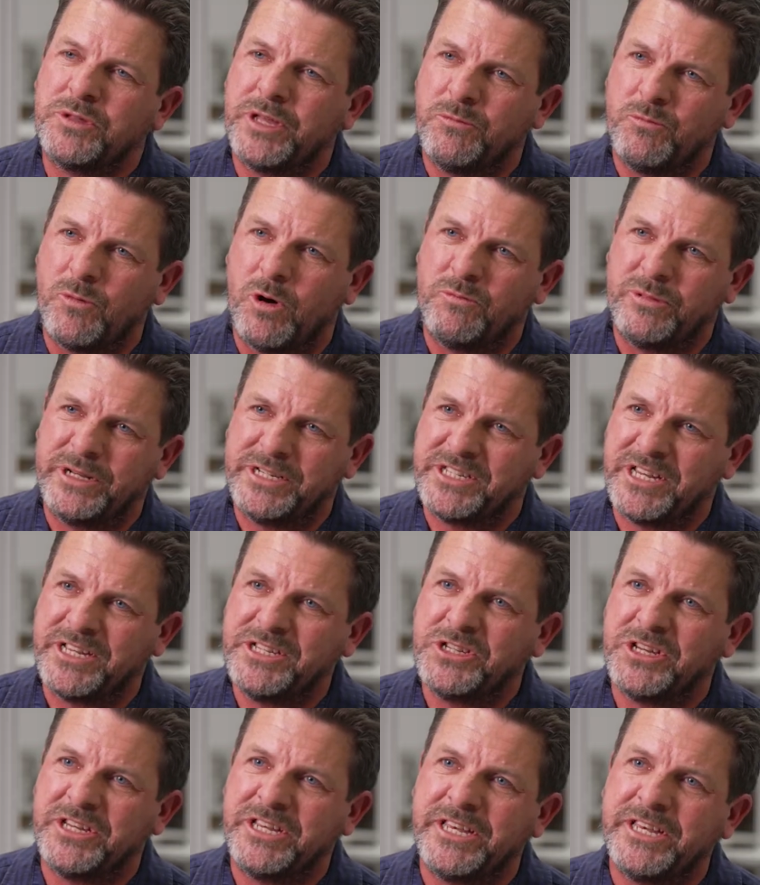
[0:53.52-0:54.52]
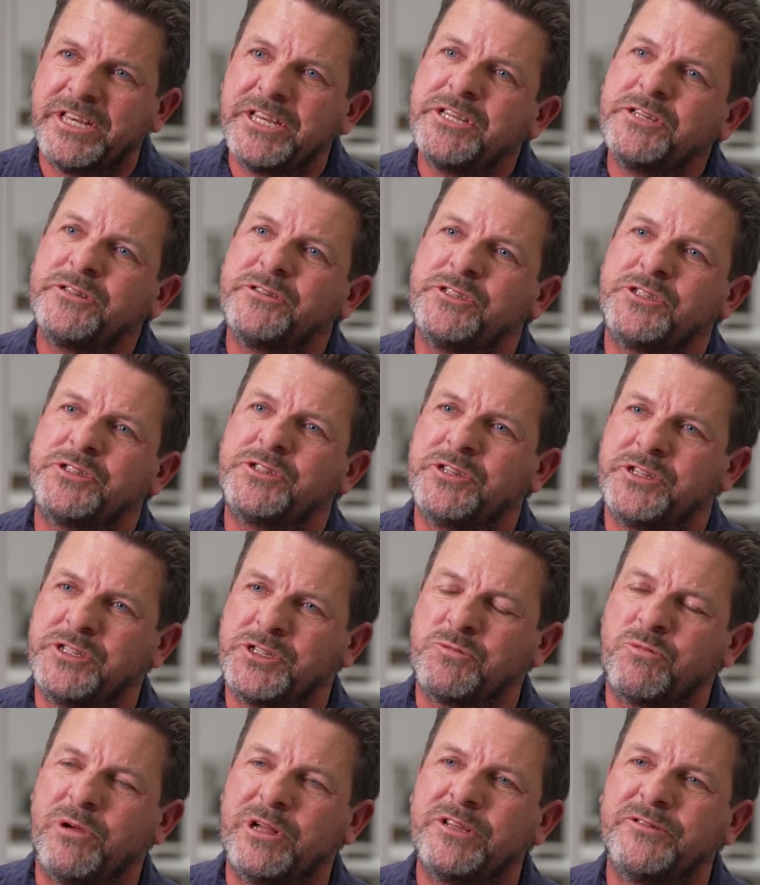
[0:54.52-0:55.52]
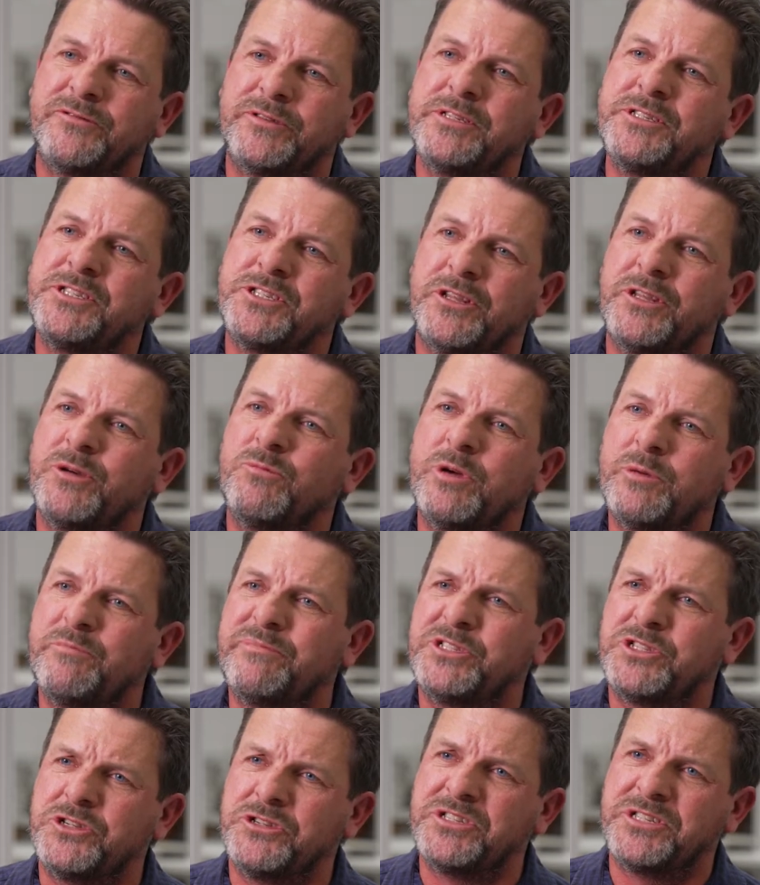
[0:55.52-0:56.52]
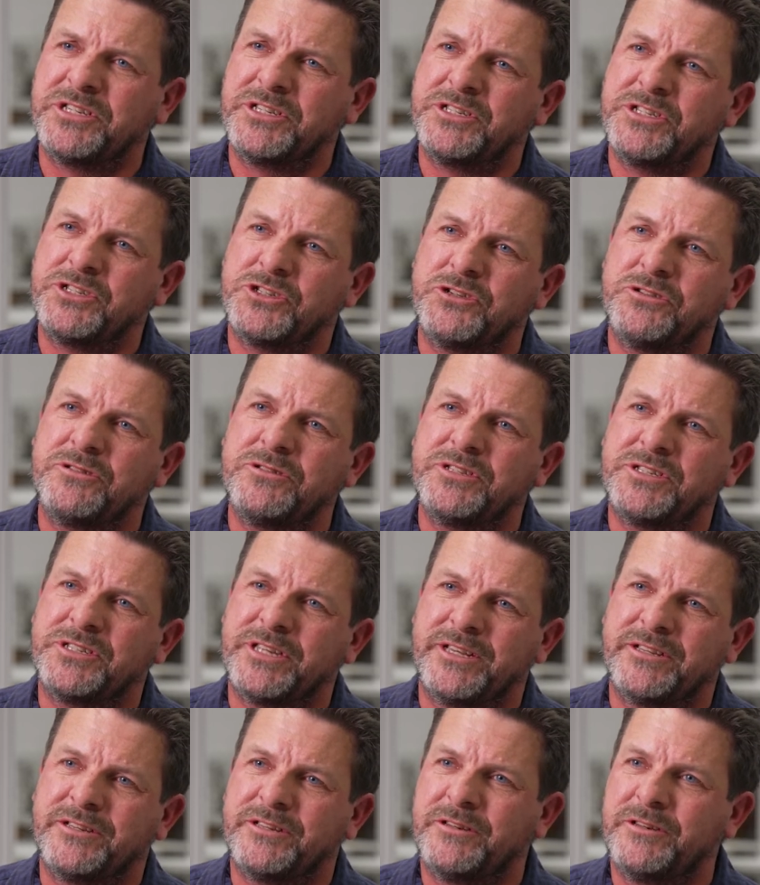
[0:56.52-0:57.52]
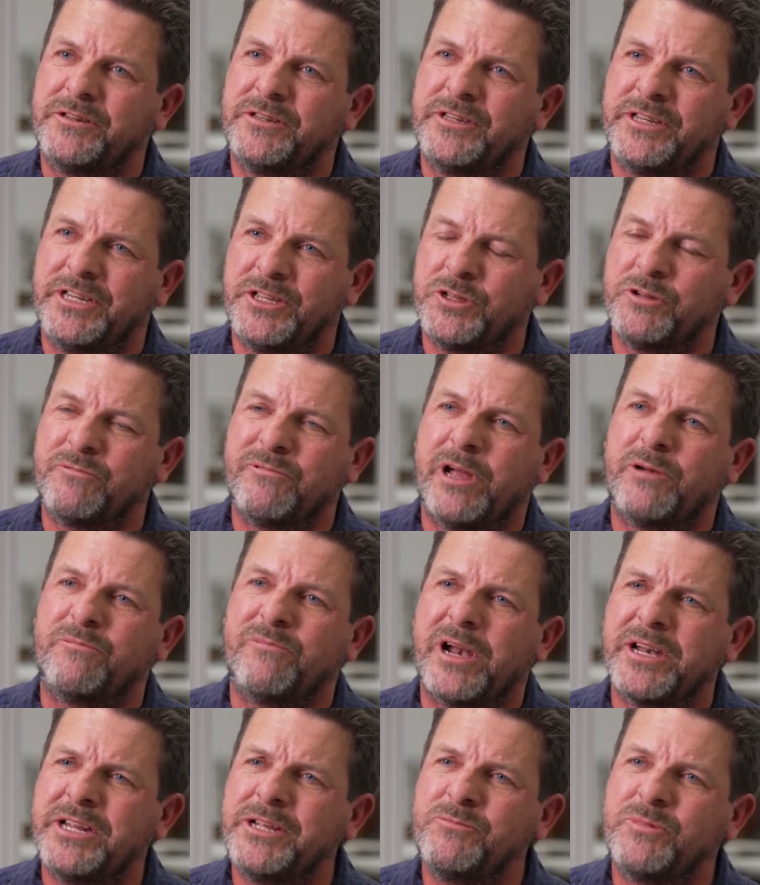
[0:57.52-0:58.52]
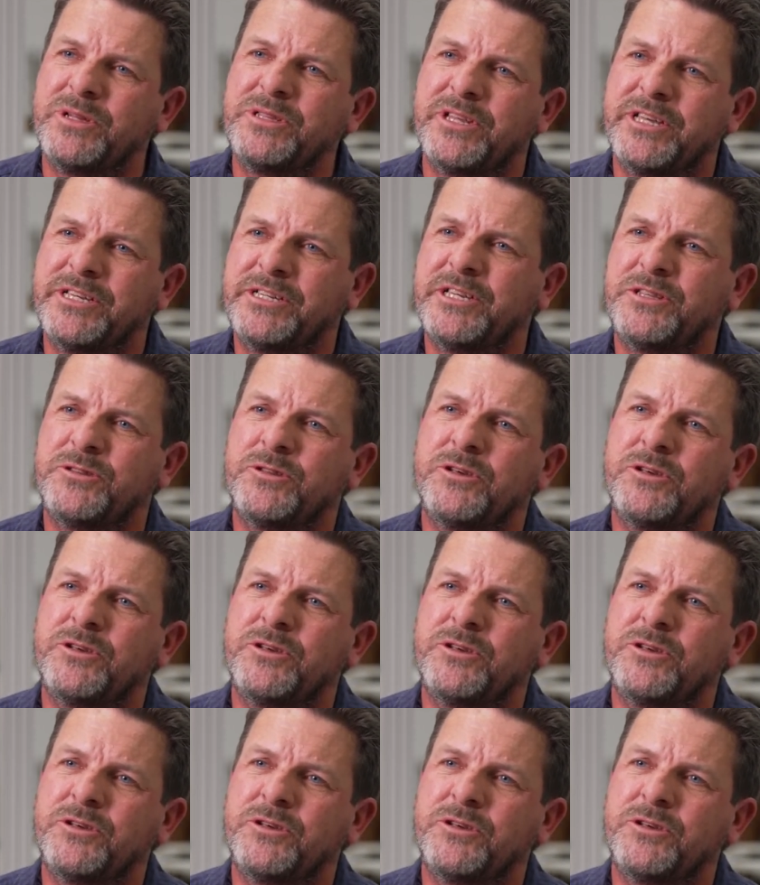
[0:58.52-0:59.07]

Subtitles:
that what we're teaching here is relevant, so that we're producing students that can hit the ground running when they get